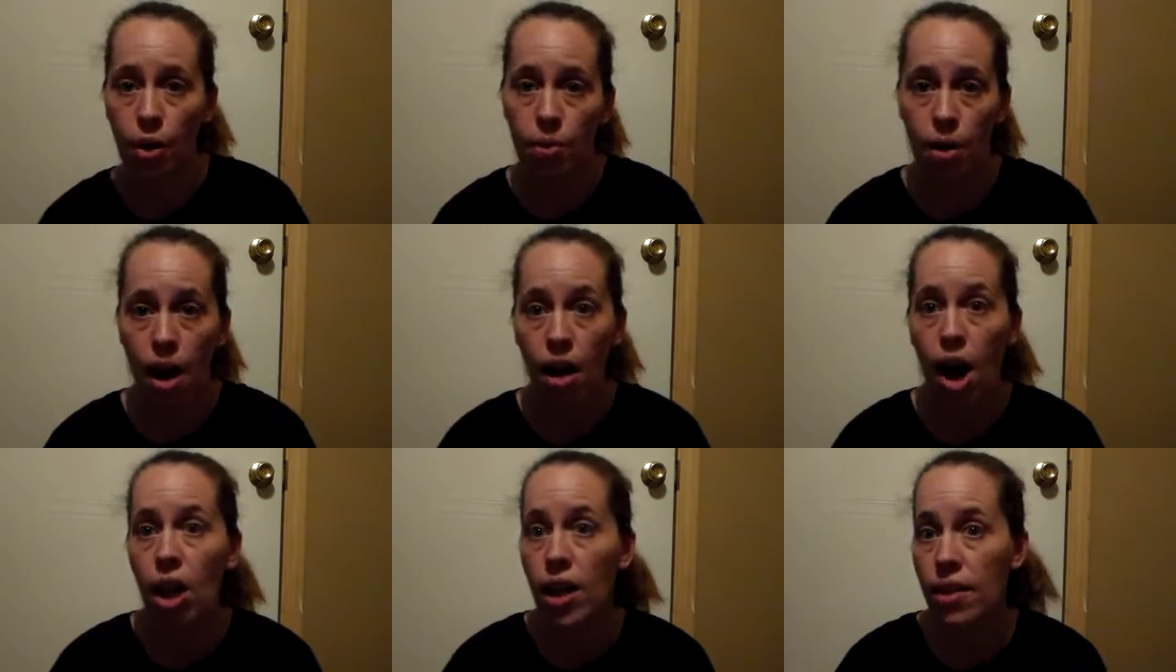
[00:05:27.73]
So
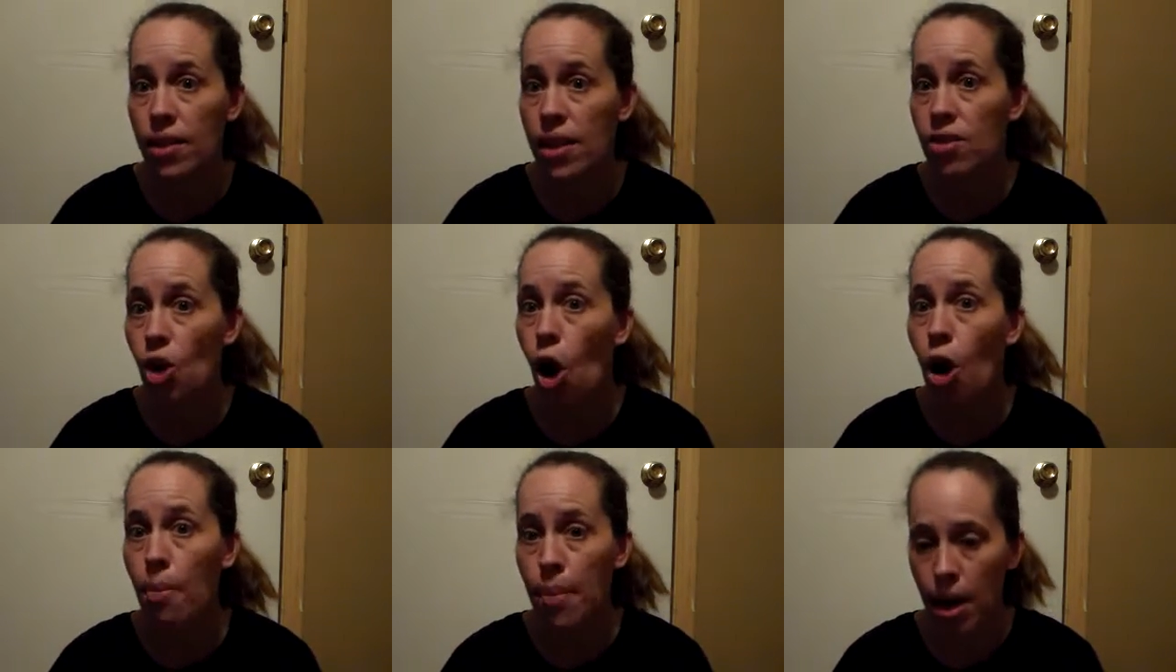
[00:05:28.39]
not all of
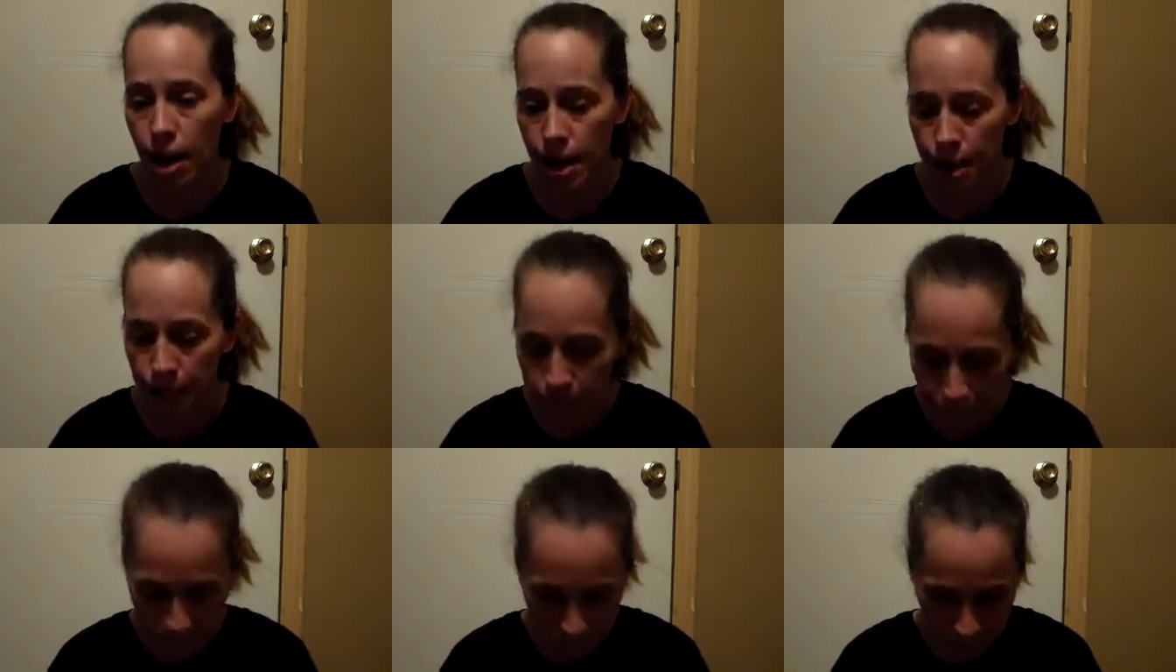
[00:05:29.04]
these are
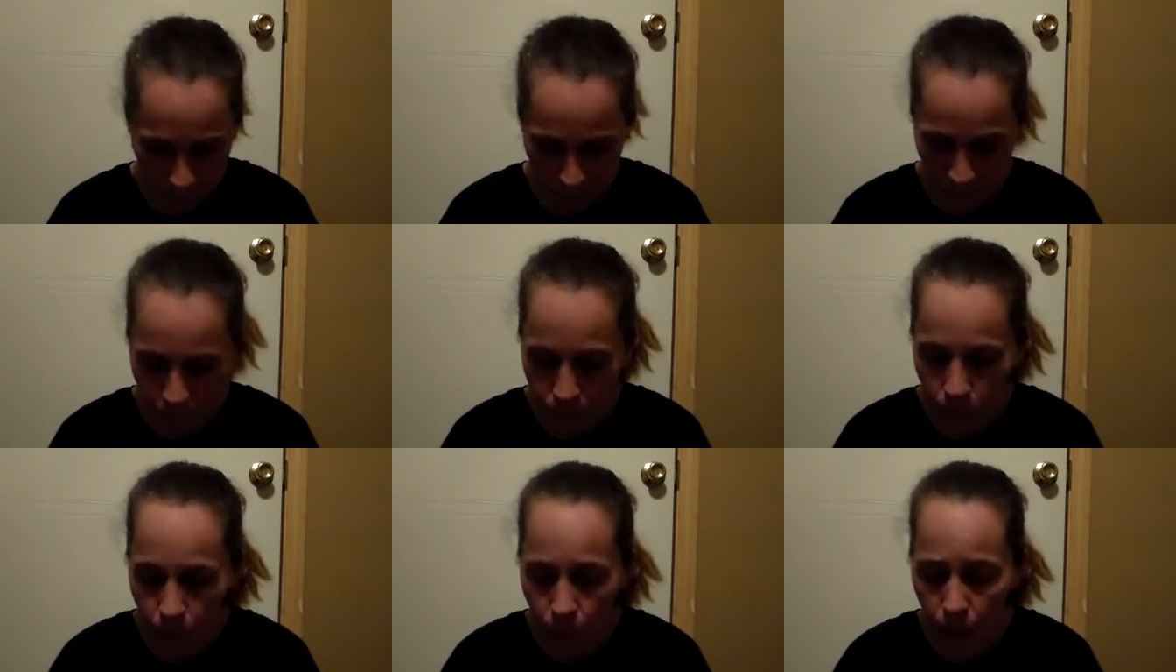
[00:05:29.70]
mine.
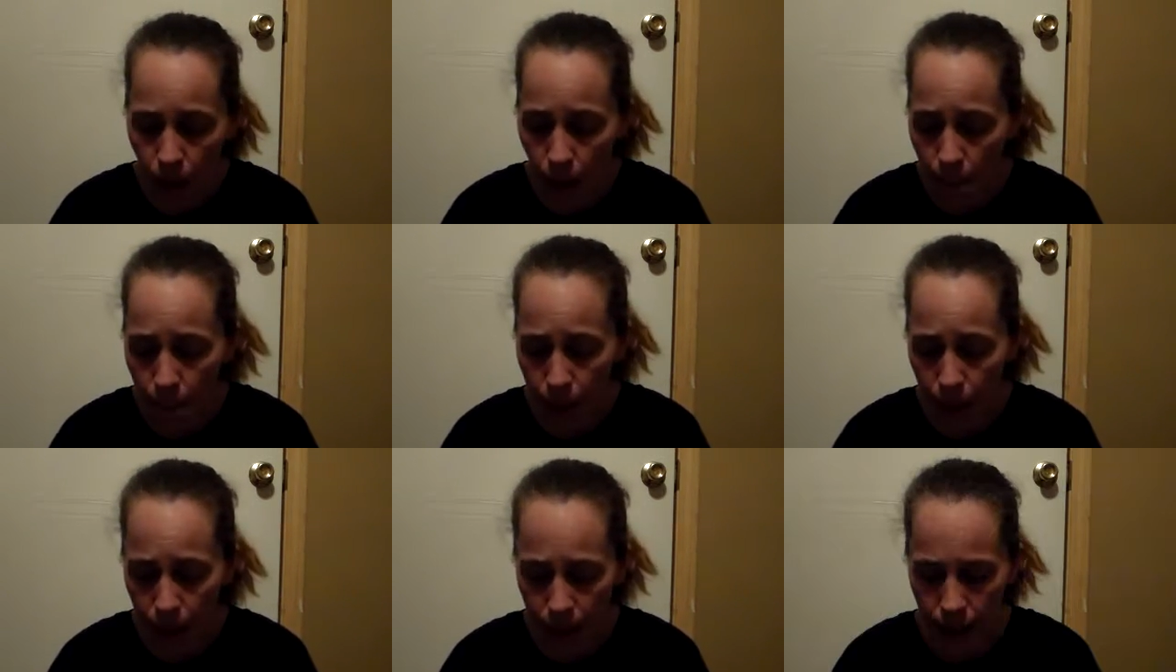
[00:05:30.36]

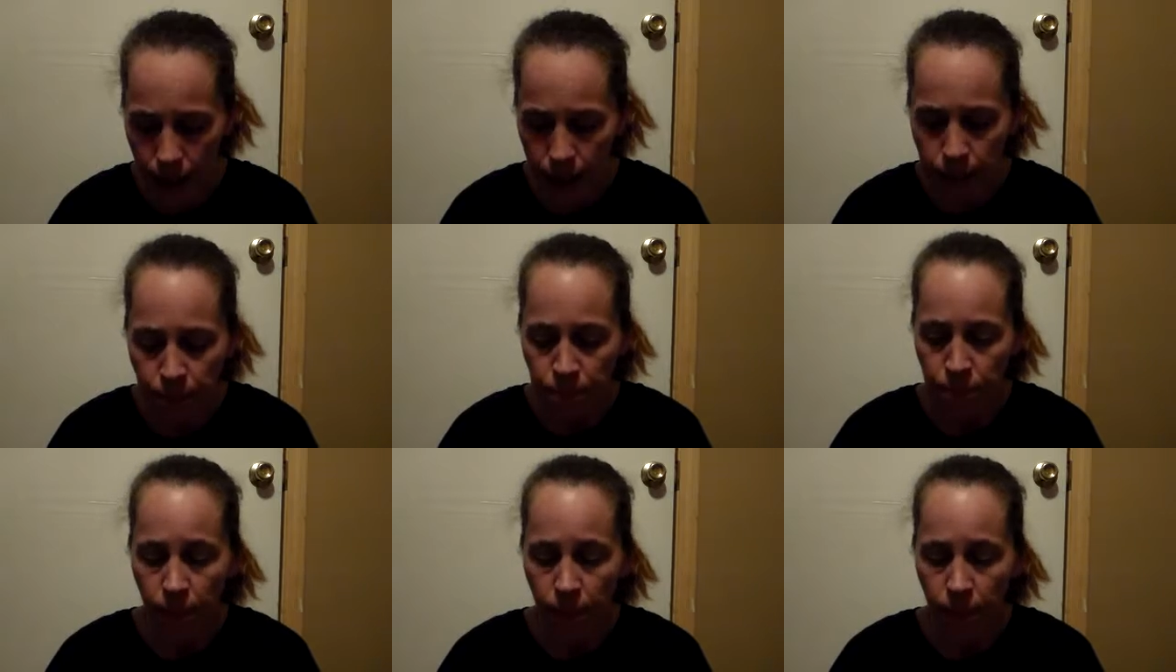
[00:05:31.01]
But,